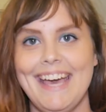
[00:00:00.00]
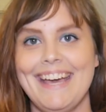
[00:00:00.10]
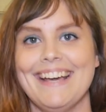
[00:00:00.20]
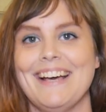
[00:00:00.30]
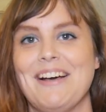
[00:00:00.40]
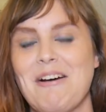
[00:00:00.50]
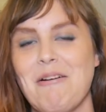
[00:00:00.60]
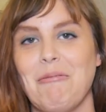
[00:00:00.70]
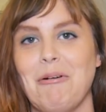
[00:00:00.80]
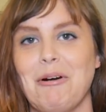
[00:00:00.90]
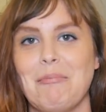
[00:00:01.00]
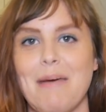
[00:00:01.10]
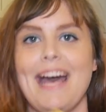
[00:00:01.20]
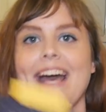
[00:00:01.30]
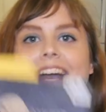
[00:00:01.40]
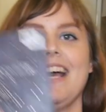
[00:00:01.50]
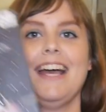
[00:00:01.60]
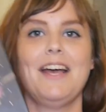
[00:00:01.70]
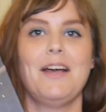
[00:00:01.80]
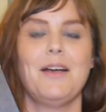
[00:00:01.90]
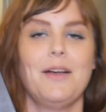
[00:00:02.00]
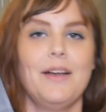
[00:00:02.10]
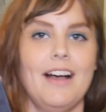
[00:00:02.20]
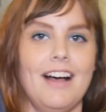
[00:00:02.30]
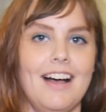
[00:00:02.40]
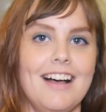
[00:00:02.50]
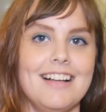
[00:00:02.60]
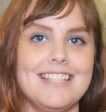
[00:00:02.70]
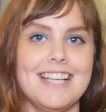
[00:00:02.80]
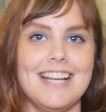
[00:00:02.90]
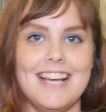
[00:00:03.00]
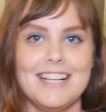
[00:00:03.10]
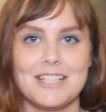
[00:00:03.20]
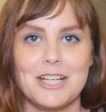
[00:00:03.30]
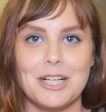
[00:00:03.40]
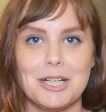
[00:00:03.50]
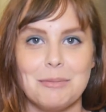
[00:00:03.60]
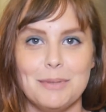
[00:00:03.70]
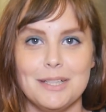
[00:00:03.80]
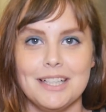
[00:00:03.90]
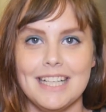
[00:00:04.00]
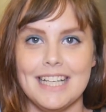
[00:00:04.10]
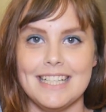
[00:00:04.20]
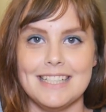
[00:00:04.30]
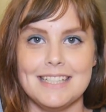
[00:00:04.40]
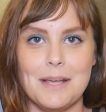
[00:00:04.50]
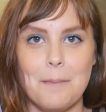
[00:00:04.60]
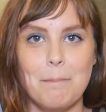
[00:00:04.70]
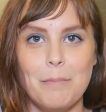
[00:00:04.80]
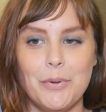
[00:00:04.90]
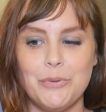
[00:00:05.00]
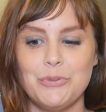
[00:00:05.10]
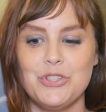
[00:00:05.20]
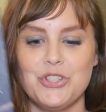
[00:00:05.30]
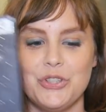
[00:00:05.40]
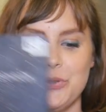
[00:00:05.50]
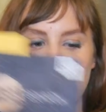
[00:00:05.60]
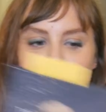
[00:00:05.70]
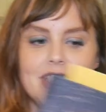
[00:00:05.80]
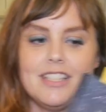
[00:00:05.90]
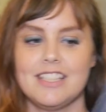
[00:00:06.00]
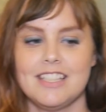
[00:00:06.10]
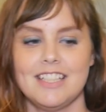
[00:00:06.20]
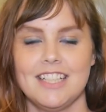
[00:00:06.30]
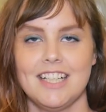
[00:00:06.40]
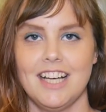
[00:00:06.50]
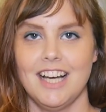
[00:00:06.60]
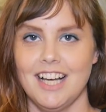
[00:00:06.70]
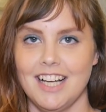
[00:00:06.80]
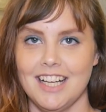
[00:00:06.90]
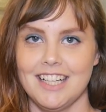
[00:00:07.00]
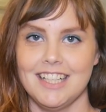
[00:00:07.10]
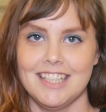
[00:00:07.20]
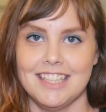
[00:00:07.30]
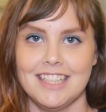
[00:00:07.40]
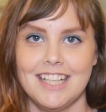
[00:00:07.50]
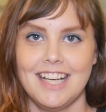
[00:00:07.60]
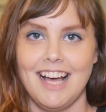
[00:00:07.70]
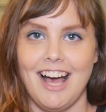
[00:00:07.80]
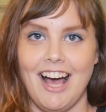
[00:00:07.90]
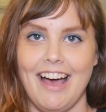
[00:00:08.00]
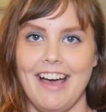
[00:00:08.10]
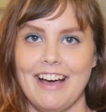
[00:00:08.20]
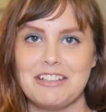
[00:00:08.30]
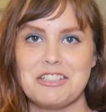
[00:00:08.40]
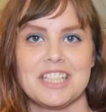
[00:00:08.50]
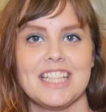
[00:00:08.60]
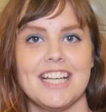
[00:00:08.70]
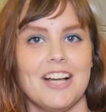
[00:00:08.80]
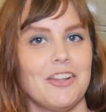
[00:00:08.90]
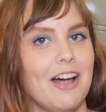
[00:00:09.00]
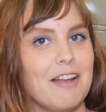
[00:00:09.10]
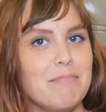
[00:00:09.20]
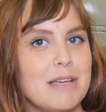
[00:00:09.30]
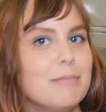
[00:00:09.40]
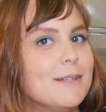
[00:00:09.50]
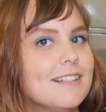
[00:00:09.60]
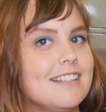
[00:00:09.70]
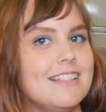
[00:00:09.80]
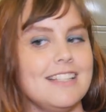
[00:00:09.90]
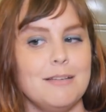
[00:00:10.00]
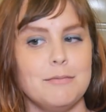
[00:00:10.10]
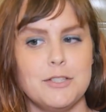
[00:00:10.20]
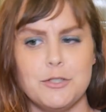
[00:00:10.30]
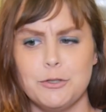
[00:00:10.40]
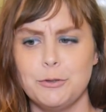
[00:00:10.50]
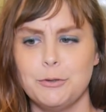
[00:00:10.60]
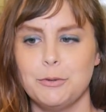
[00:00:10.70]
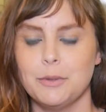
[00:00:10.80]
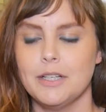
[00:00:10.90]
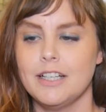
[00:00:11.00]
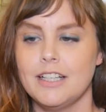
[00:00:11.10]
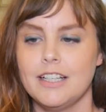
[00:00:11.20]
Hey, welcome back. Today's cookbook is Moon Juice. A lot of people seem to